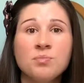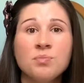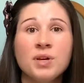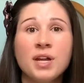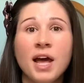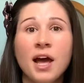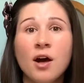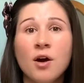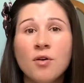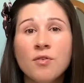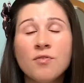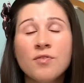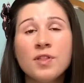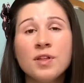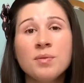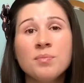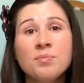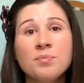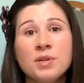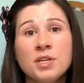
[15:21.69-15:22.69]
but have
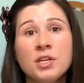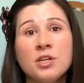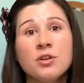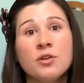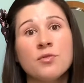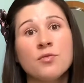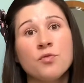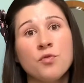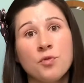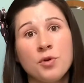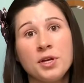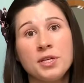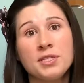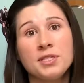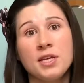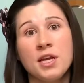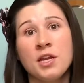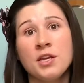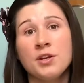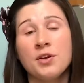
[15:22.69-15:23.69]
them be your voice
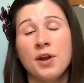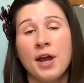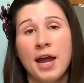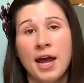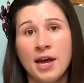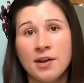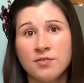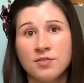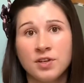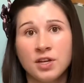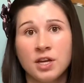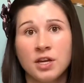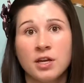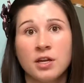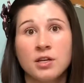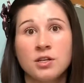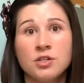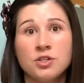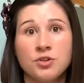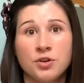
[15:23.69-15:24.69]
and your
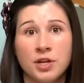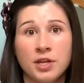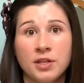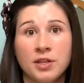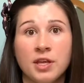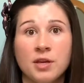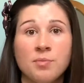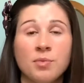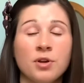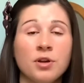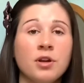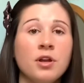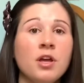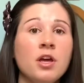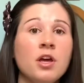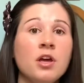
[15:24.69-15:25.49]
advocate during labor.